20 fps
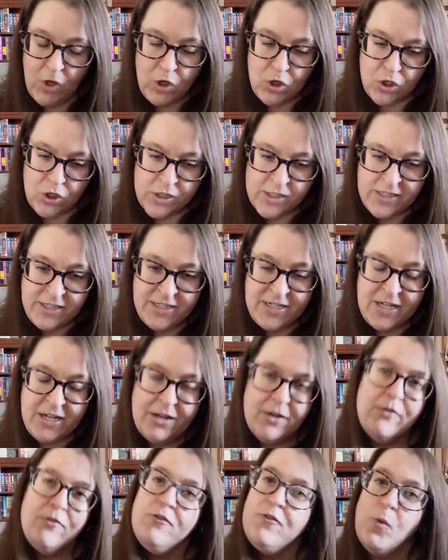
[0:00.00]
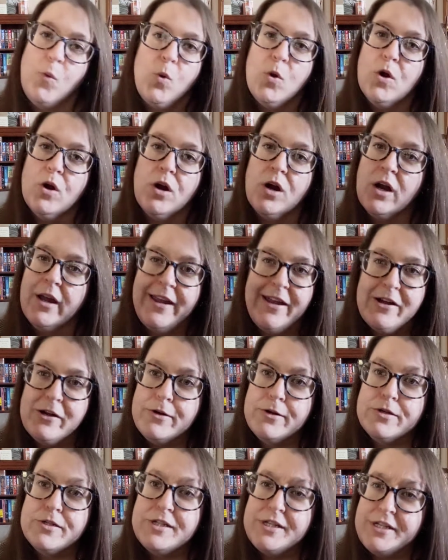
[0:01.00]
Christie for
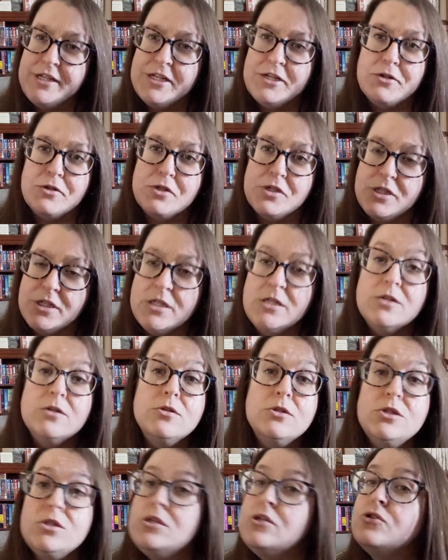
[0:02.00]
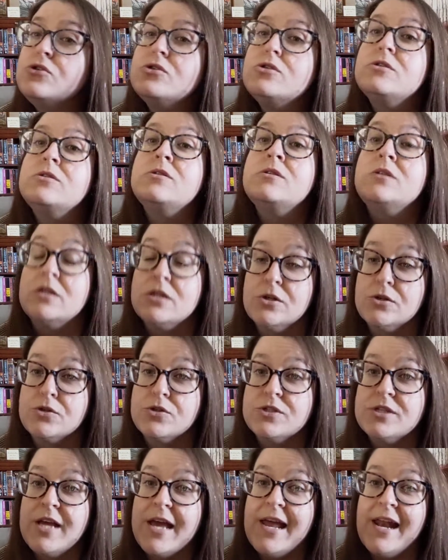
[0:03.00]
years and years and years and years and
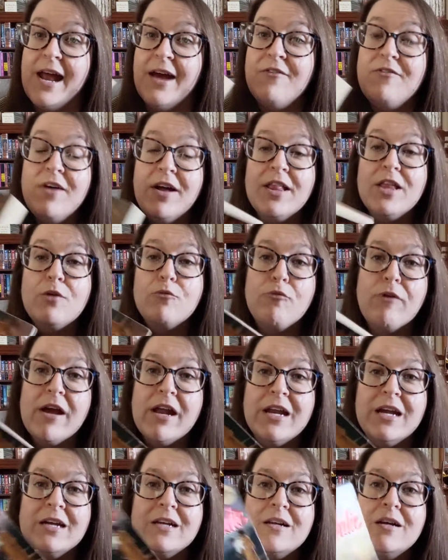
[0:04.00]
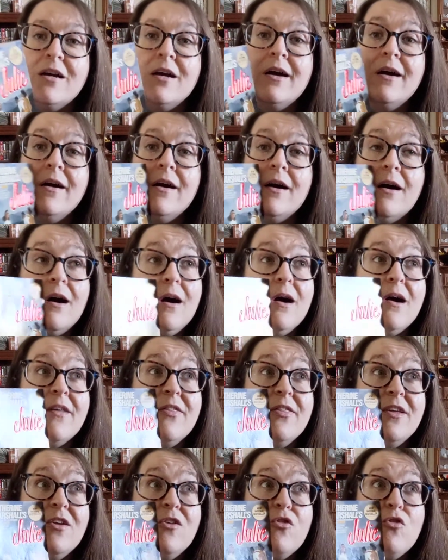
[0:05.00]
years. And I finally read it, I
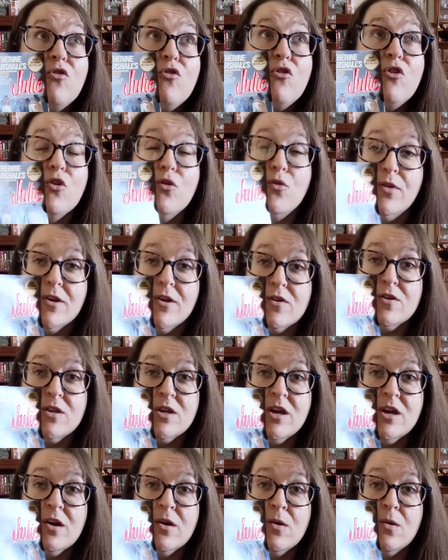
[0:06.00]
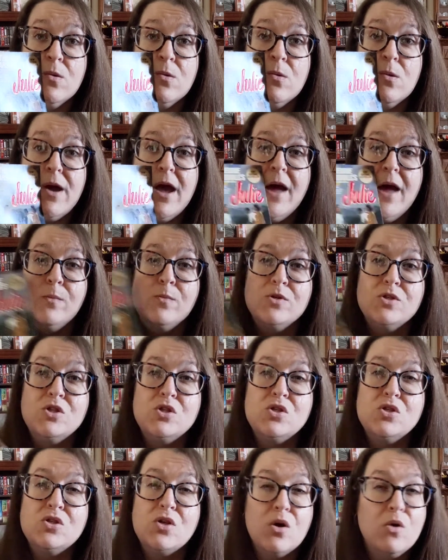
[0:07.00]
think 2 years ago, and was
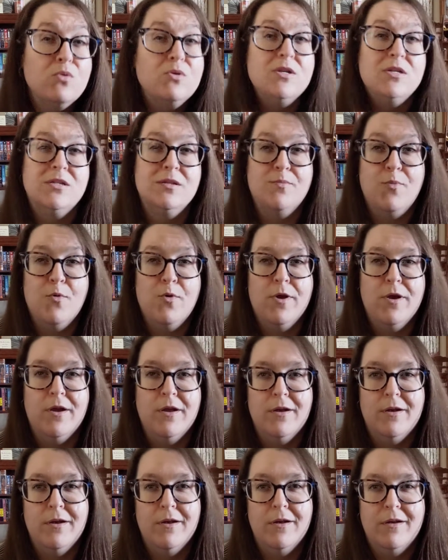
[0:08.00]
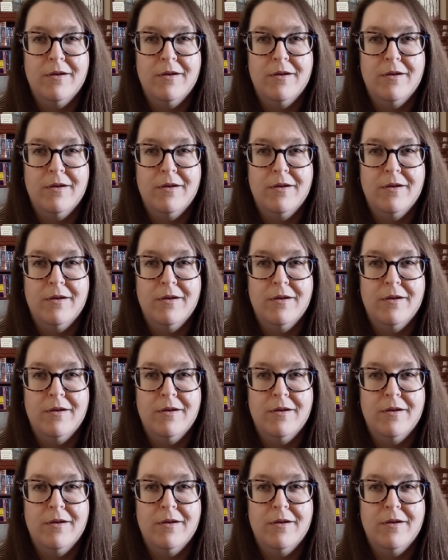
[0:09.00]
so disappointed.